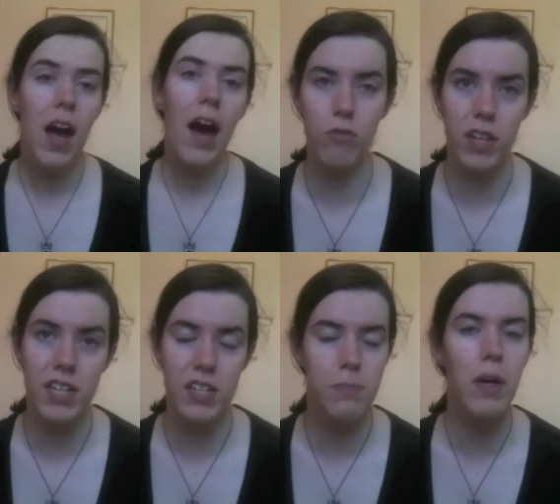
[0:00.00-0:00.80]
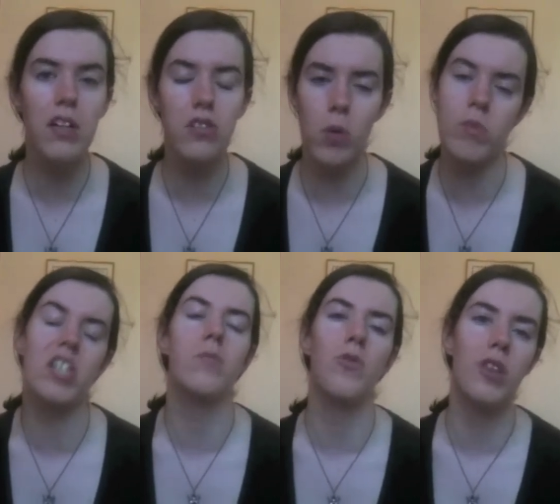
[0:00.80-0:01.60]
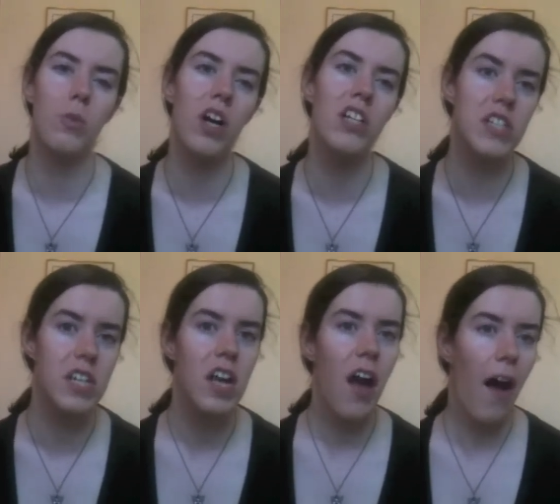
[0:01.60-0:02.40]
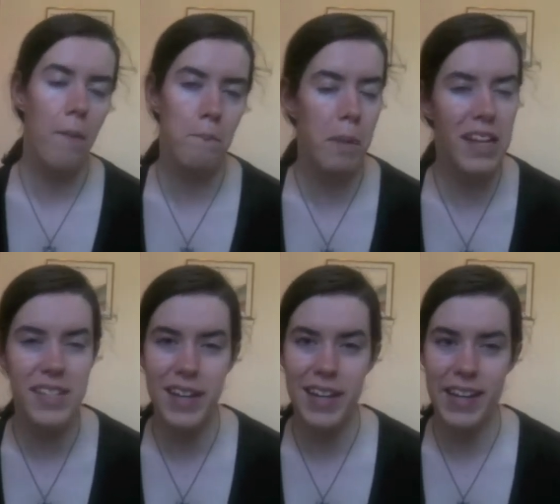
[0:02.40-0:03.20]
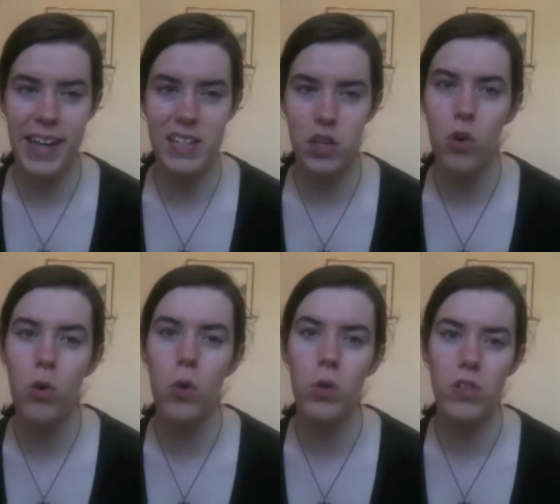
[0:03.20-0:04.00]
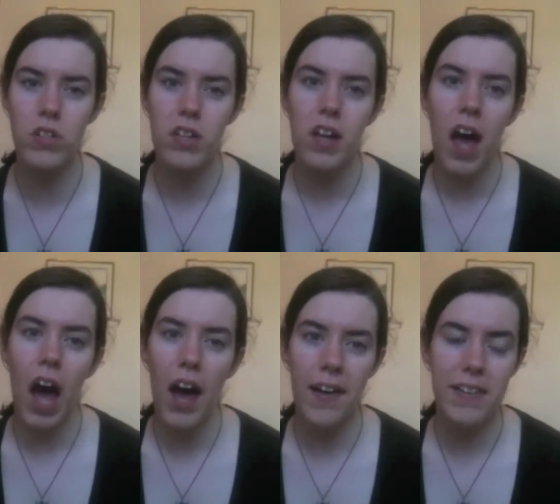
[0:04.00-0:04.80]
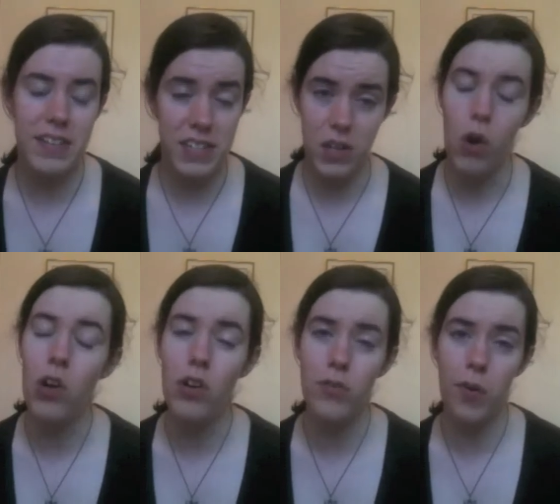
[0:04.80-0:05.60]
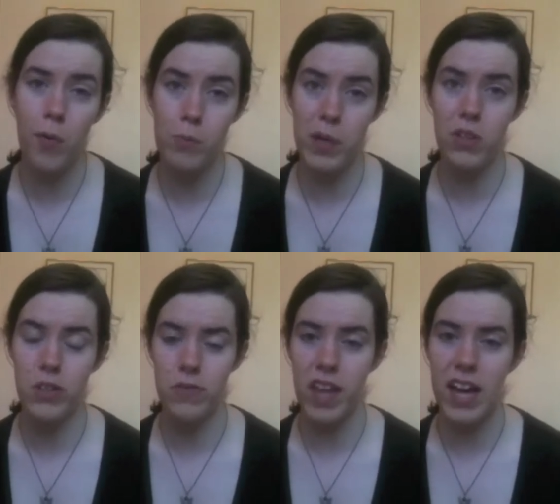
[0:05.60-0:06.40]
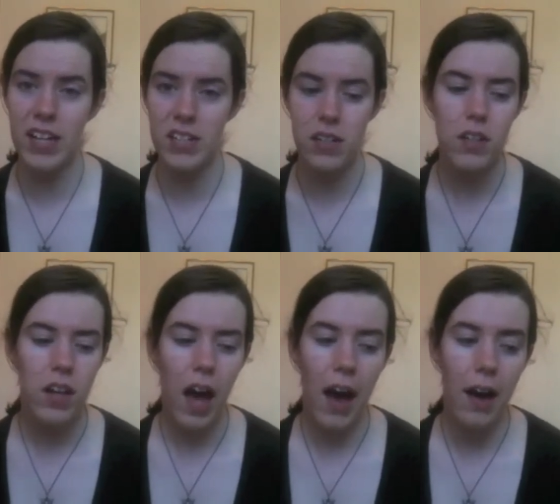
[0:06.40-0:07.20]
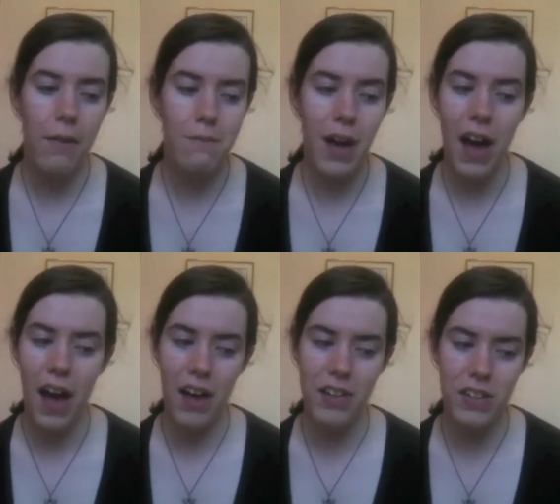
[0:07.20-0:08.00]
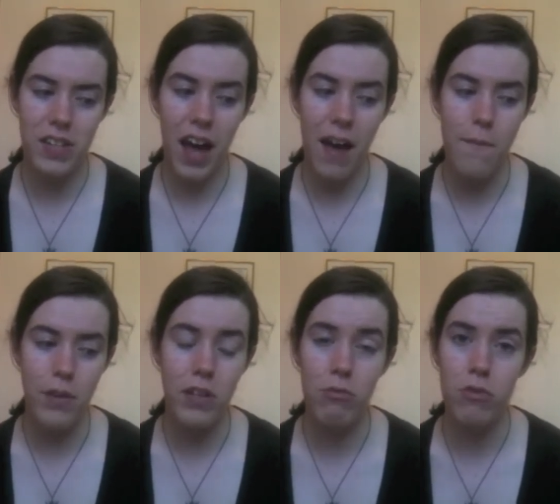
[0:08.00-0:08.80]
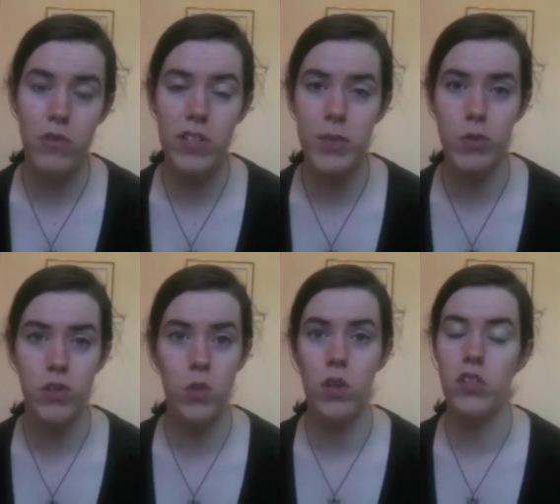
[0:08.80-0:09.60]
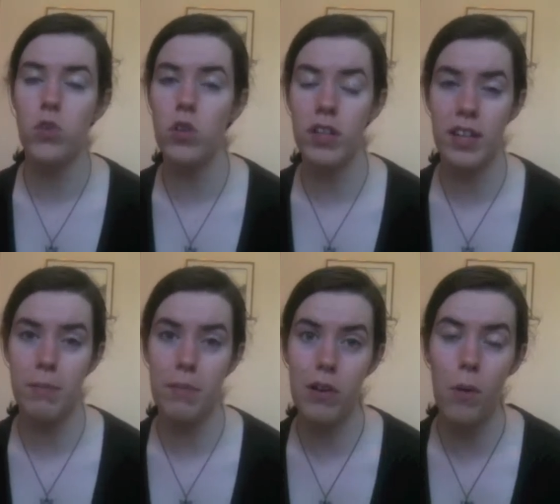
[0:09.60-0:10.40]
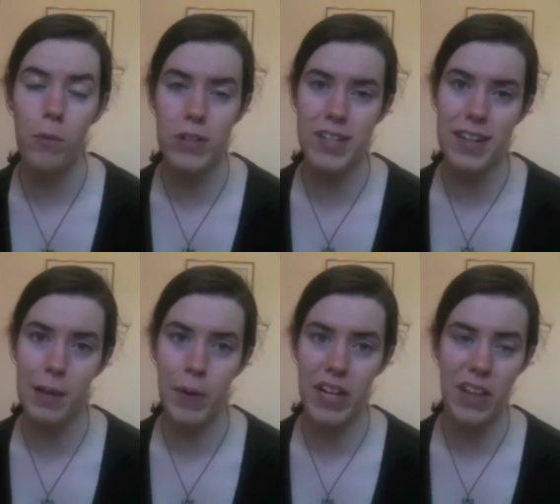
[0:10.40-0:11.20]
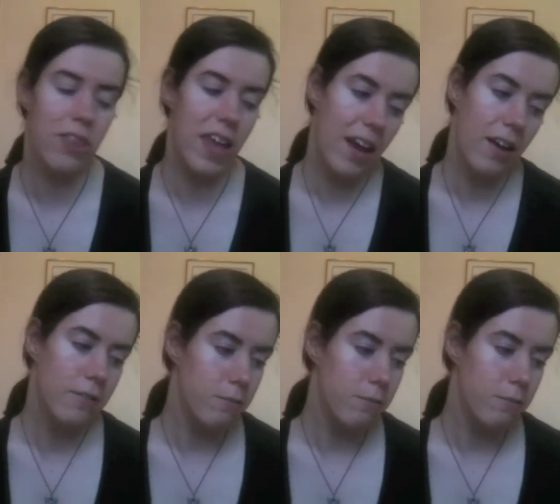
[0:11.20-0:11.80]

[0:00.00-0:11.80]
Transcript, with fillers: Um, he smuggles objects between the worlds and basically he gets caught and is in a whole lot of trouble because of that um, and I'm going to review this one soon and talk in a lot more detail about it then.